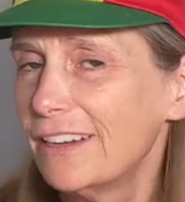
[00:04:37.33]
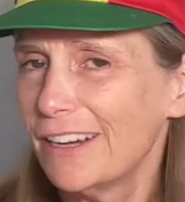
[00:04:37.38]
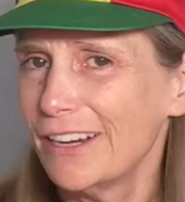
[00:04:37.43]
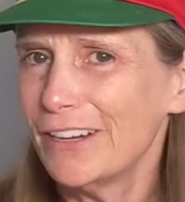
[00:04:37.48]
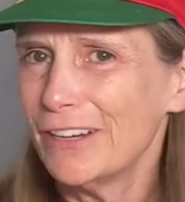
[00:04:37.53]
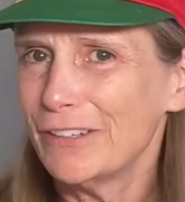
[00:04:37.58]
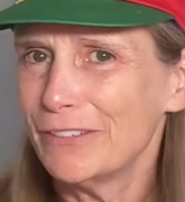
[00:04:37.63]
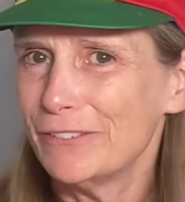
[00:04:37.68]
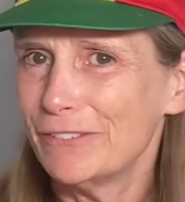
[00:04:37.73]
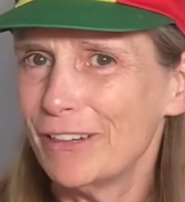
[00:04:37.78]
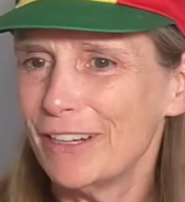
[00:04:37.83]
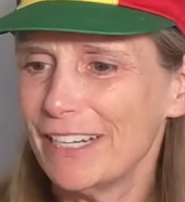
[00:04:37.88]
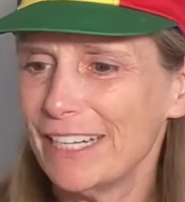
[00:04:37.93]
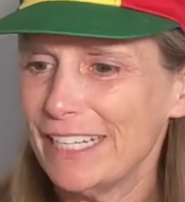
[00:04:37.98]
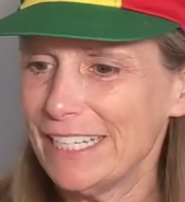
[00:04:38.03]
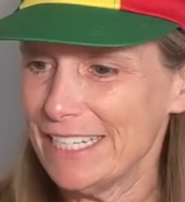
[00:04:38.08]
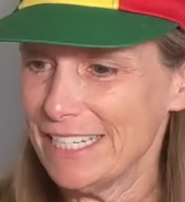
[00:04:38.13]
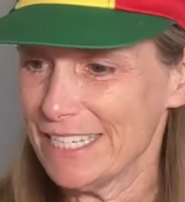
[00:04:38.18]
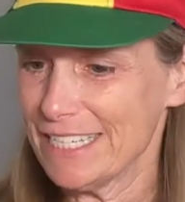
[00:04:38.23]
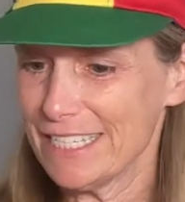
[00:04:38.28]
All
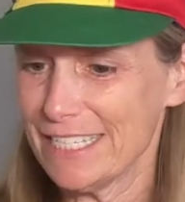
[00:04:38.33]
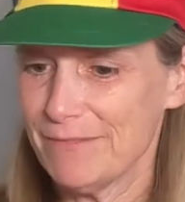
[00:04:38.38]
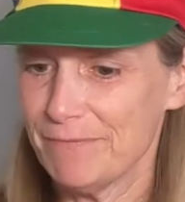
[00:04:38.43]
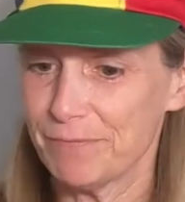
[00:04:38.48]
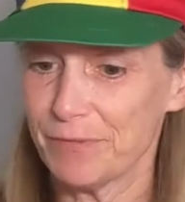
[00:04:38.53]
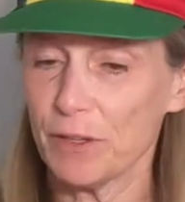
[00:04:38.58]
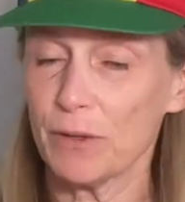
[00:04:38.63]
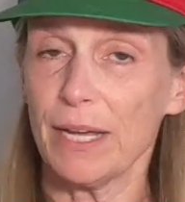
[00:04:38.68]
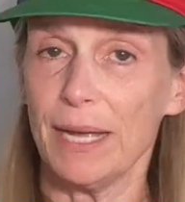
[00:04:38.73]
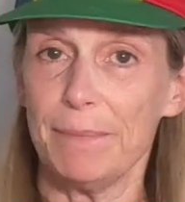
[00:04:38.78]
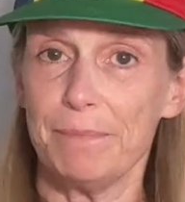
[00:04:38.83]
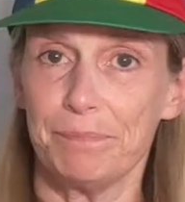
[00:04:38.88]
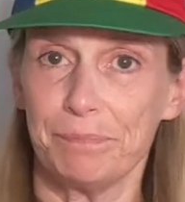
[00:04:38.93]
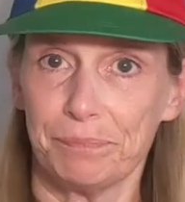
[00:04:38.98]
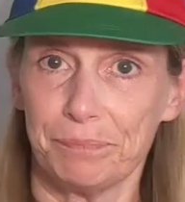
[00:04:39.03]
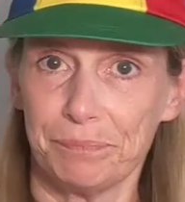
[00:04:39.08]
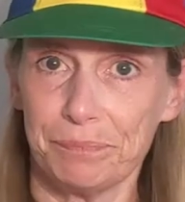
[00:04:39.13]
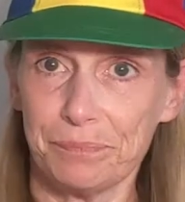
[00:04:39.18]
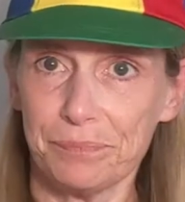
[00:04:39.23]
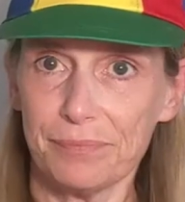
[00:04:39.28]
right. Okay.
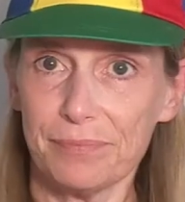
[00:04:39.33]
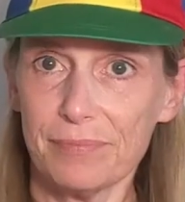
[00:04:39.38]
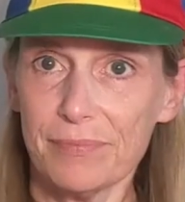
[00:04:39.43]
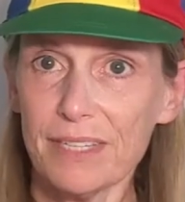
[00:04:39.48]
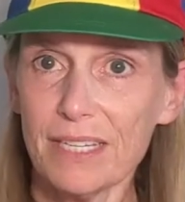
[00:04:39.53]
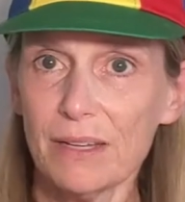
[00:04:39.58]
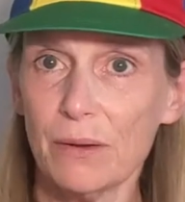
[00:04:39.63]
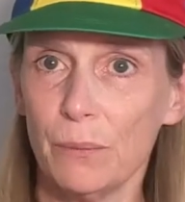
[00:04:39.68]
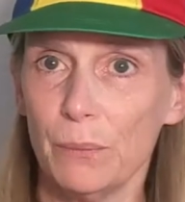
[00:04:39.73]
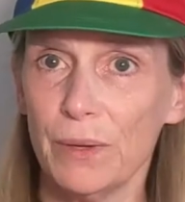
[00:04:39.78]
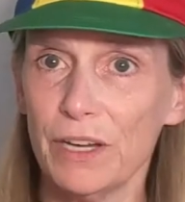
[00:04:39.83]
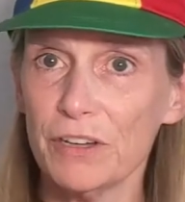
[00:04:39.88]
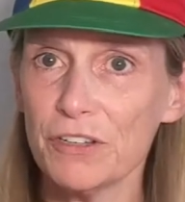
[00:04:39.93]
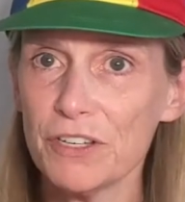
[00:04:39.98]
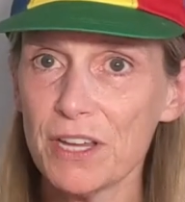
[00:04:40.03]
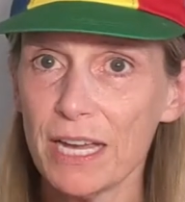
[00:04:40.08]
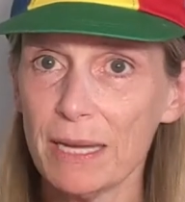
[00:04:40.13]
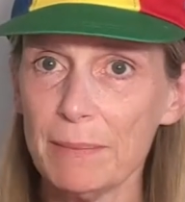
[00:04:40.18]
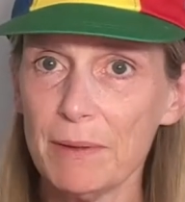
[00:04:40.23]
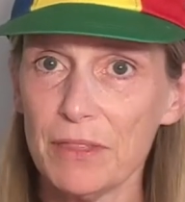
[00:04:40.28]
We are
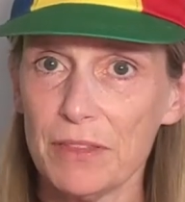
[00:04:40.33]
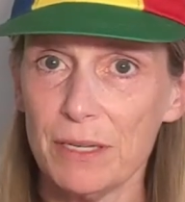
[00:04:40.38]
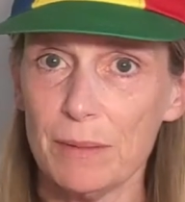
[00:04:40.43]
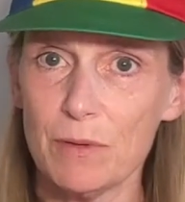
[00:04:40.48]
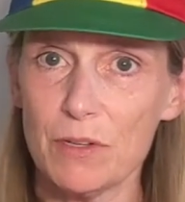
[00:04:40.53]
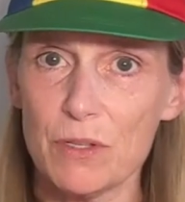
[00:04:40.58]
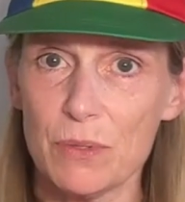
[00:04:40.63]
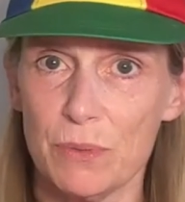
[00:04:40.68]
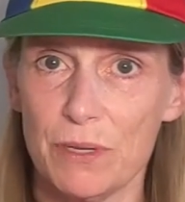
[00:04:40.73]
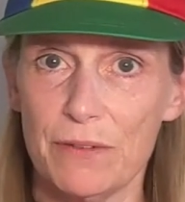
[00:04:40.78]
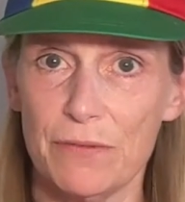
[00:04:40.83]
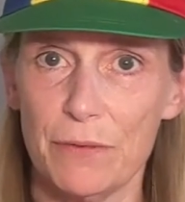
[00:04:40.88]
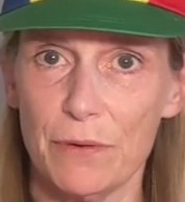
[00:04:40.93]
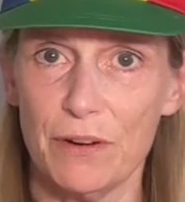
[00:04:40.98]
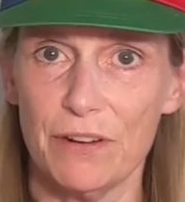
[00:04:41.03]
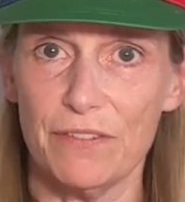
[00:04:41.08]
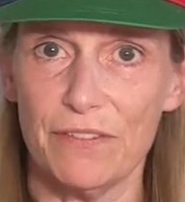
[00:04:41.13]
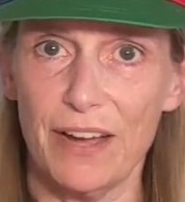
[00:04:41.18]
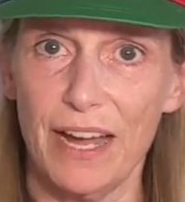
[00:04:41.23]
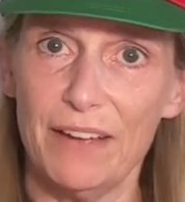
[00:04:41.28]
talking about the numbers 3, 4,
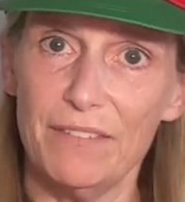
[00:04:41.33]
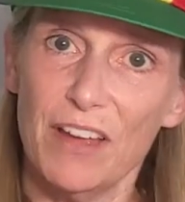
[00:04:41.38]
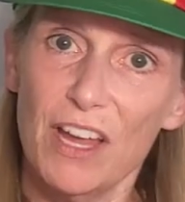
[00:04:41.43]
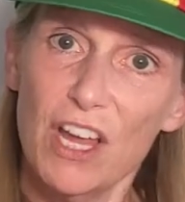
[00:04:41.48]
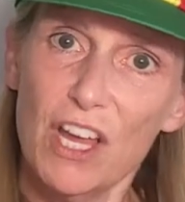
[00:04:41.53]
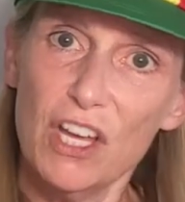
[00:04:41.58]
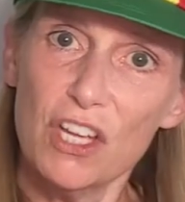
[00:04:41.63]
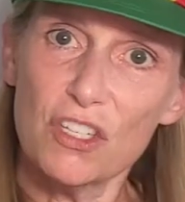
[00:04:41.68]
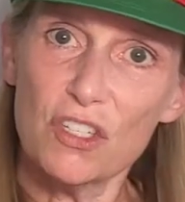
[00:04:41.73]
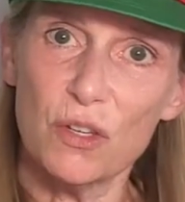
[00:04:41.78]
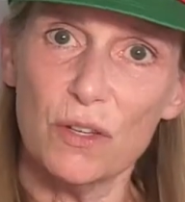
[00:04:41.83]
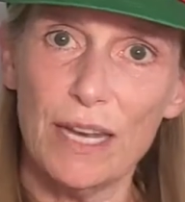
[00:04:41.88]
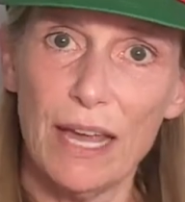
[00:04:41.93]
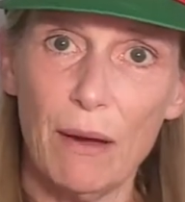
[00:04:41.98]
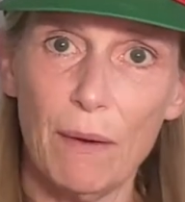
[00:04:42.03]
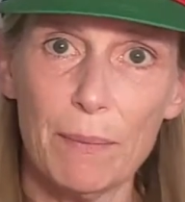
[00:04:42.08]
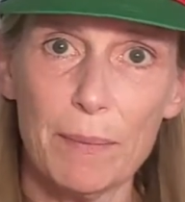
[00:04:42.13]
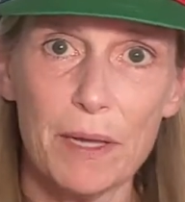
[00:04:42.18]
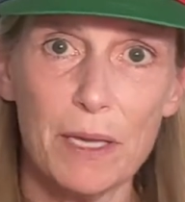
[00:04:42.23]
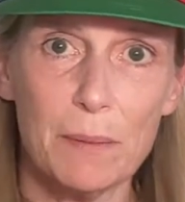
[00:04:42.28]
and 5. So
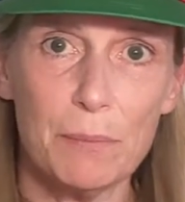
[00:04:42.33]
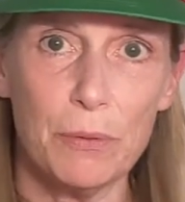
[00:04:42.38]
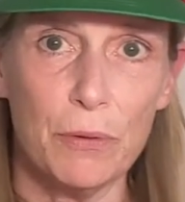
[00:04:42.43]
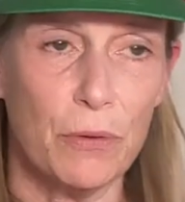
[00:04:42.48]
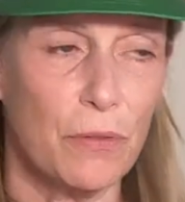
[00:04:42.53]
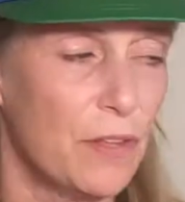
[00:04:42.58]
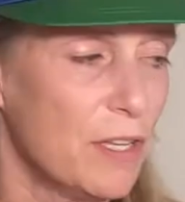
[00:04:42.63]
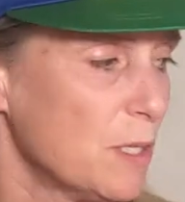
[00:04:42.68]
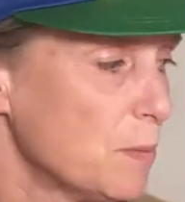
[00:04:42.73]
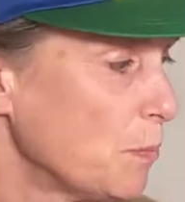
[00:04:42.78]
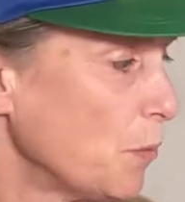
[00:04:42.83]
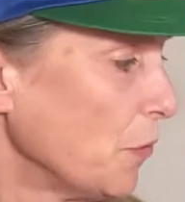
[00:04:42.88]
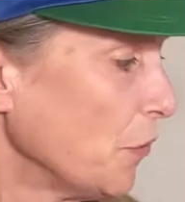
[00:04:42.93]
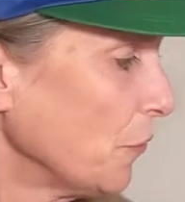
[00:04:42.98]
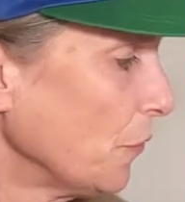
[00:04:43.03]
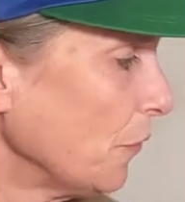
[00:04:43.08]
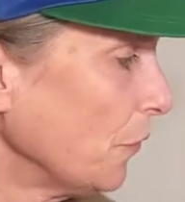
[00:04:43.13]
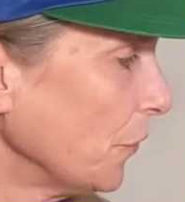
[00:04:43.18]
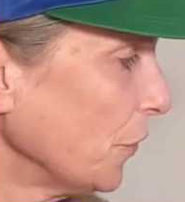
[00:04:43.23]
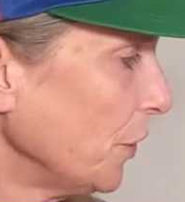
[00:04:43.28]
now I'm going to pull this board
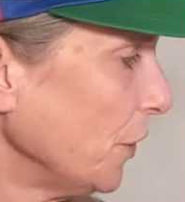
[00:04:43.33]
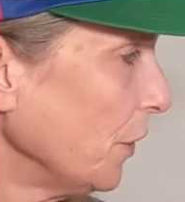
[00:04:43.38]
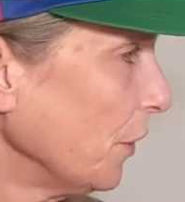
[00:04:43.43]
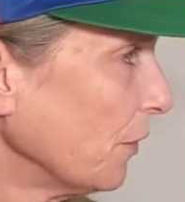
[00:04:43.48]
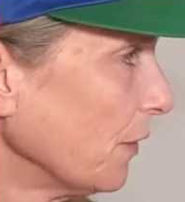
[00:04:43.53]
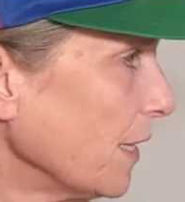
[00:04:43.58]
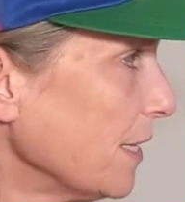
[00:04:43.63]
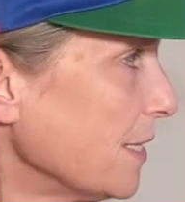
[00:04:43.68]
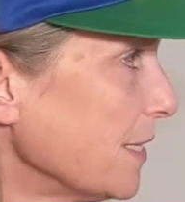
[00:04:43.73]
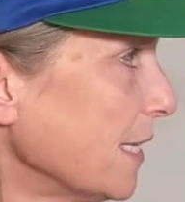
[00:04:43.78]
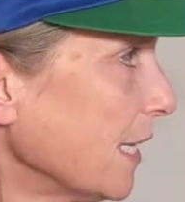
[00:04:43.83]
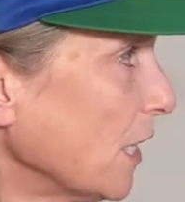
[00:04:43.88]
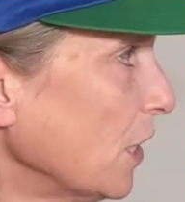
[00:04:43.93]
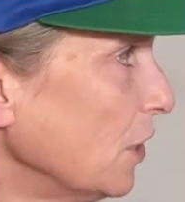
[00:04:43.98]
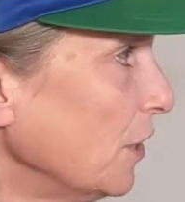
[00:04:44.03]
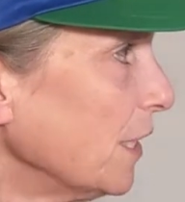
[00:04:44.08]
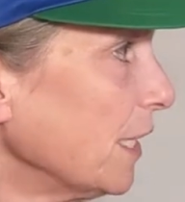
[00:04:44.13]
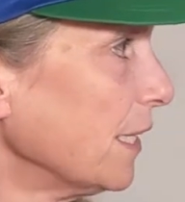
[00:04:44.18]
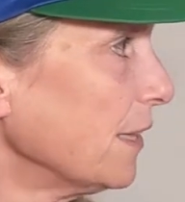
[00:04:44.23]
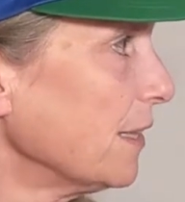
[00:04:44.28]
over here. Let's take a
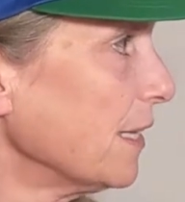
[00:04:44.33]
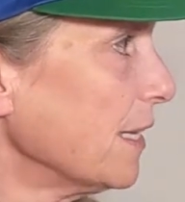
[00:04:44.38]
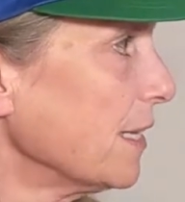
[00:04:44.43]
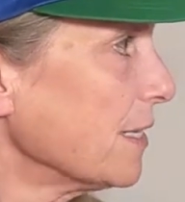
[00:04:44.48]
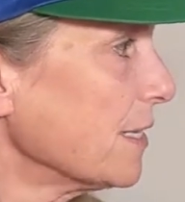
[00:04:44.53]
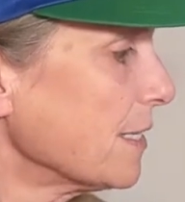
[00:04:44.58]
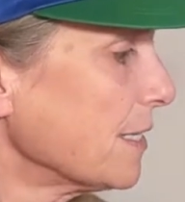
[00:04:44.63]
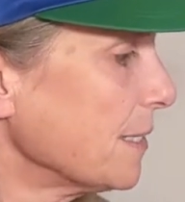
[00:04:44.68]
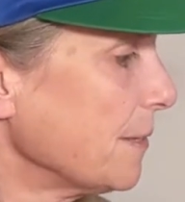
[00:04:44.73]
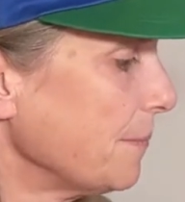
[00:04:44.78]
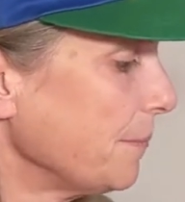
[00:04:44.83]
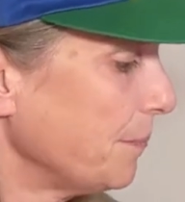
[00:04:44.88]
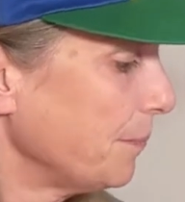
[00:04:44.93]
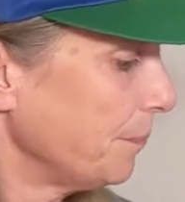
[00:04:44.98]
look at this.